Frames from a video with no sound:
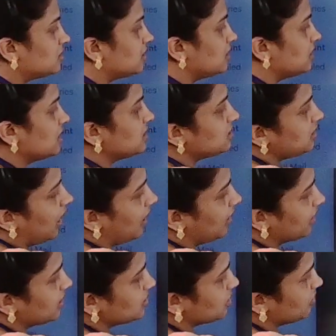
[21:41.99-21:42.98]
That is
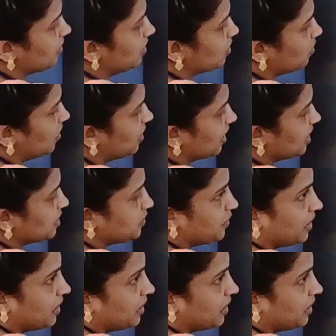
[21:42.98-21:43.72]
torque is equal to what is